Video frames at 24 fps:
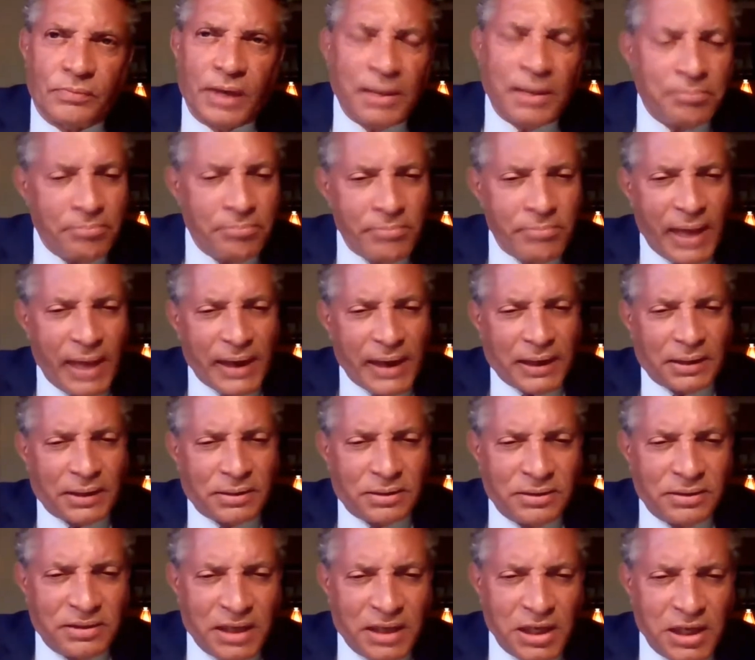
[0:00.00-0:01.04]
and make
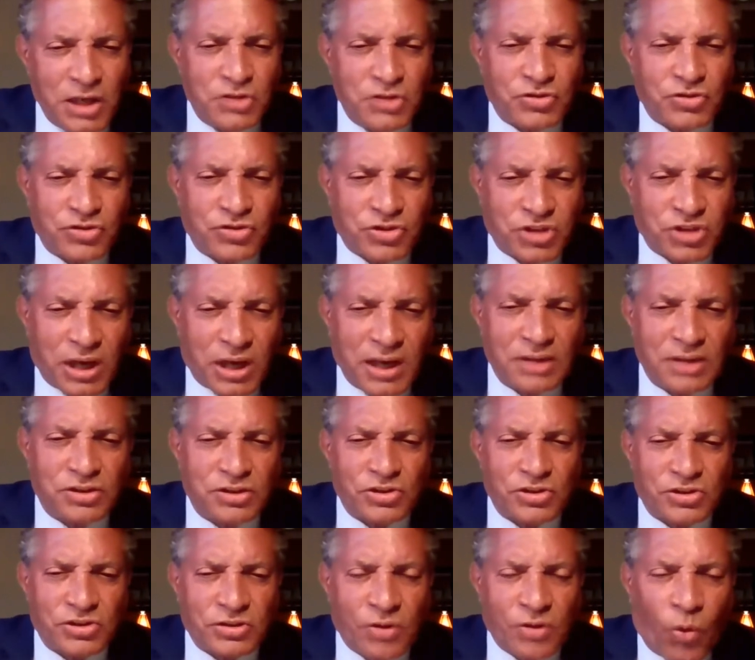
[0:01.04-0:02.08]
these
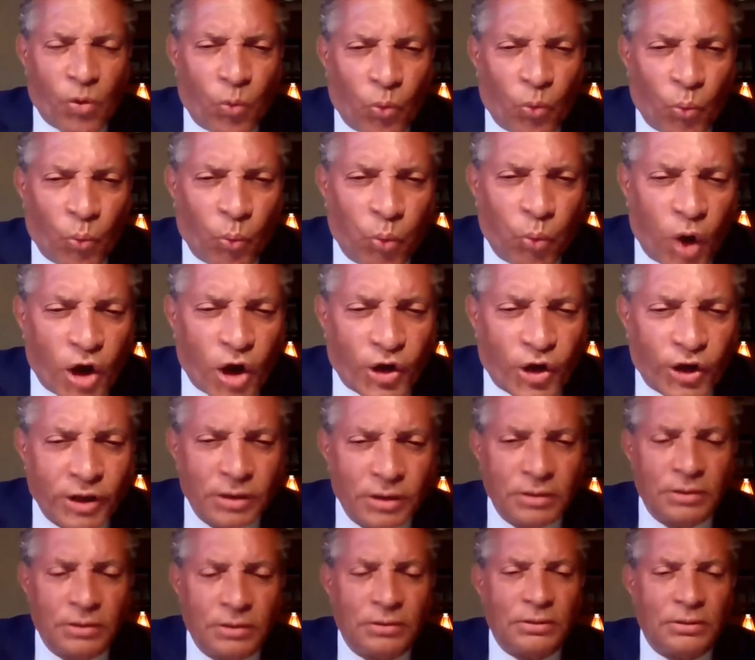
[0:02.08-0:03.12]
changes work,
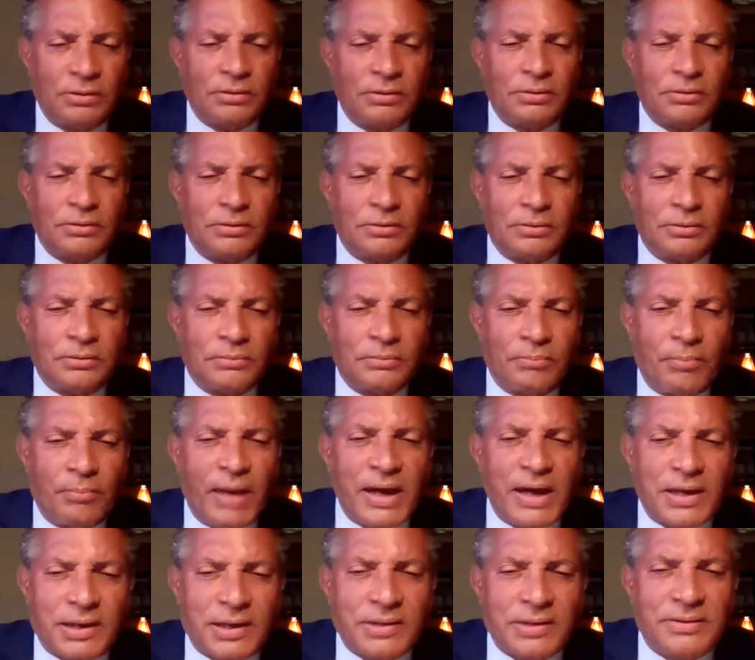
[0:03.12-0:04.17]

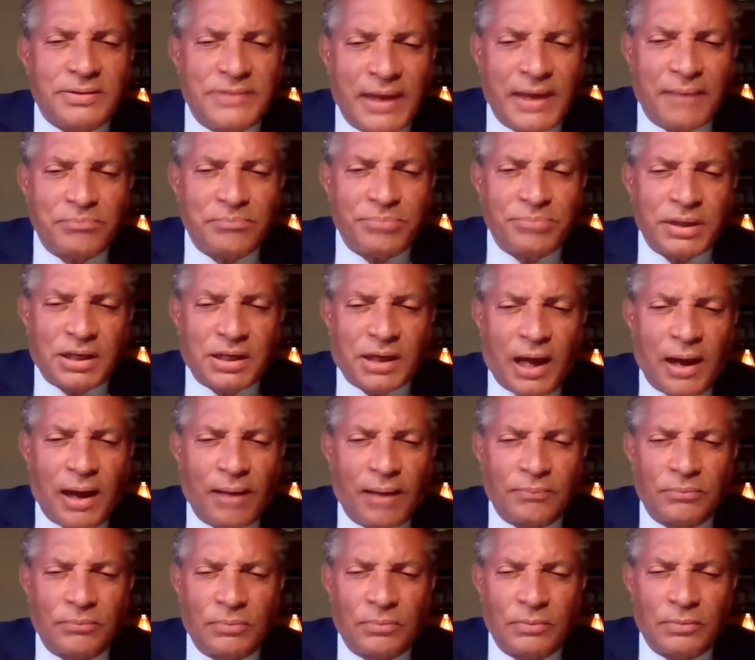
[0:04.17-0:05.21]
make them
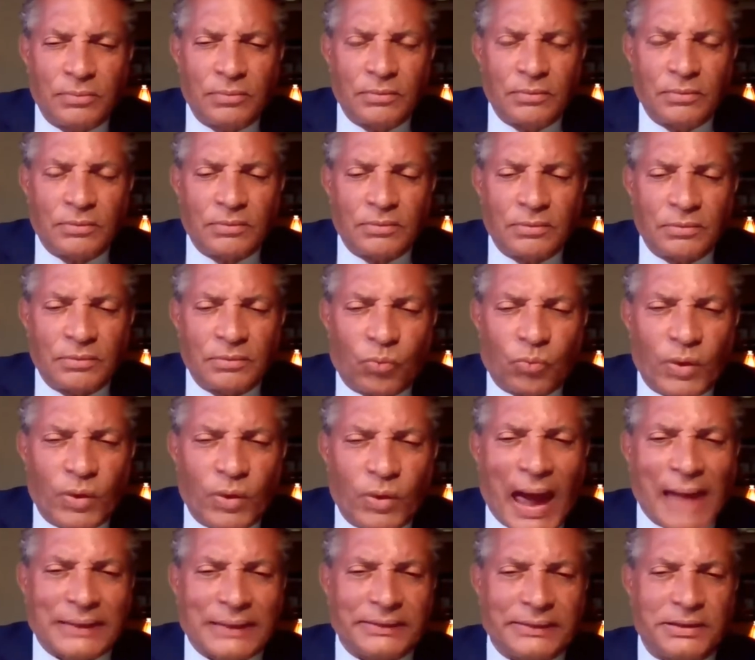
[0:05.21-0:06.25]
become
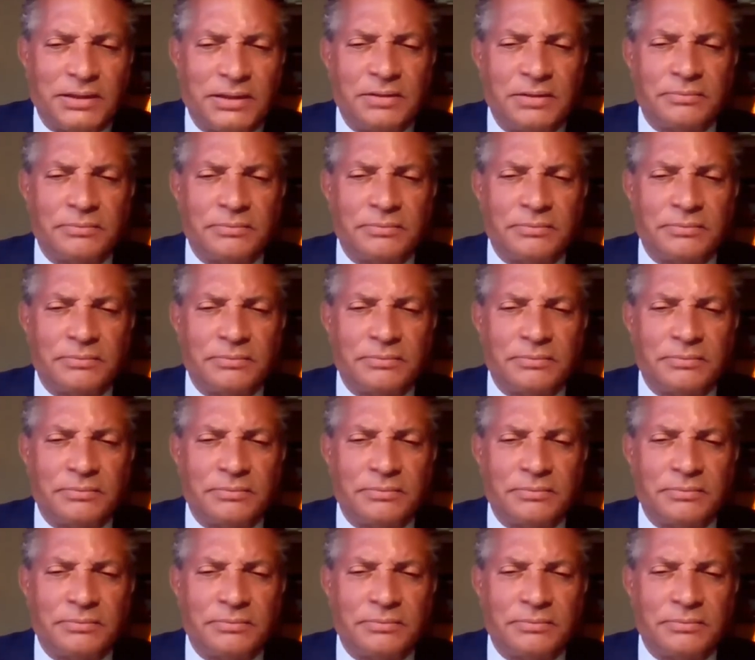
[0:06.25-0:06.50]
reality.